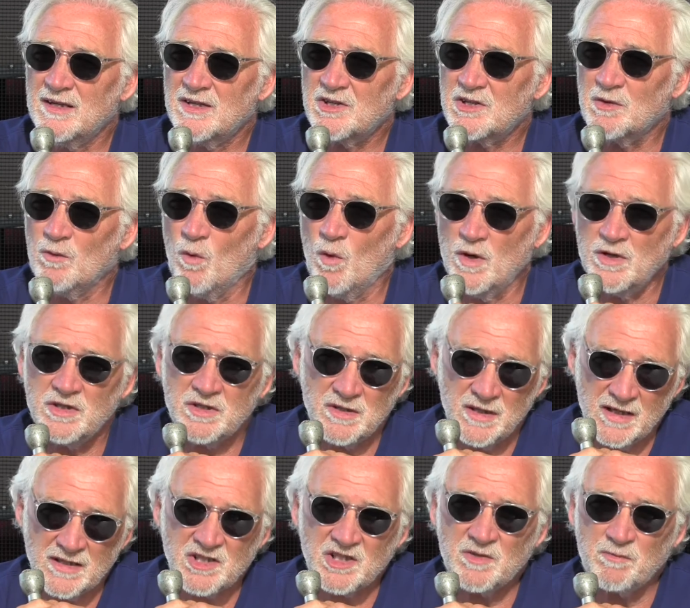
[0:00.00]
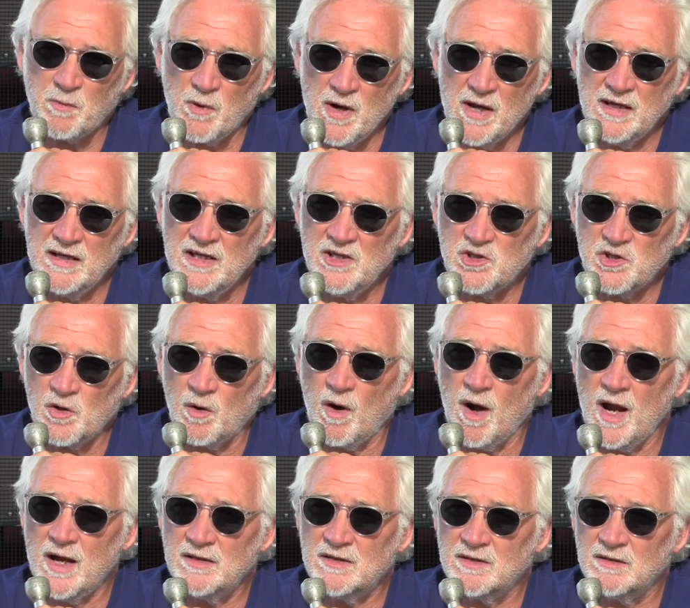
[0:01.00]
So one that spring, he
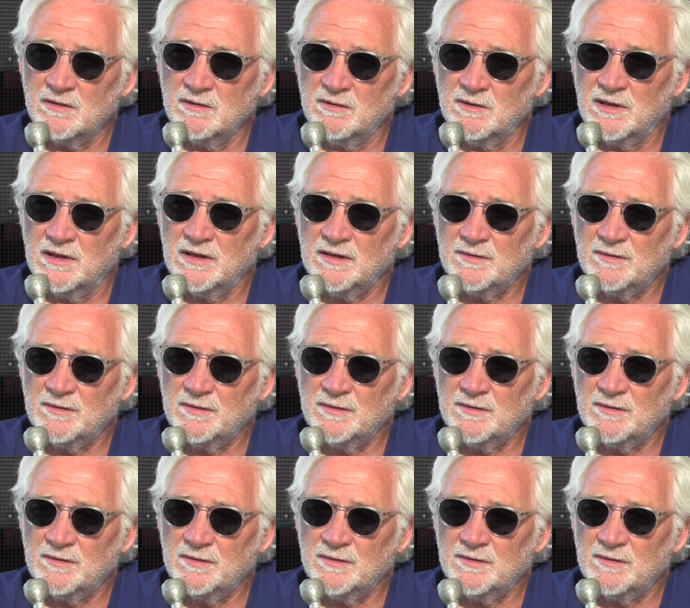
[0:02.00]
tried to.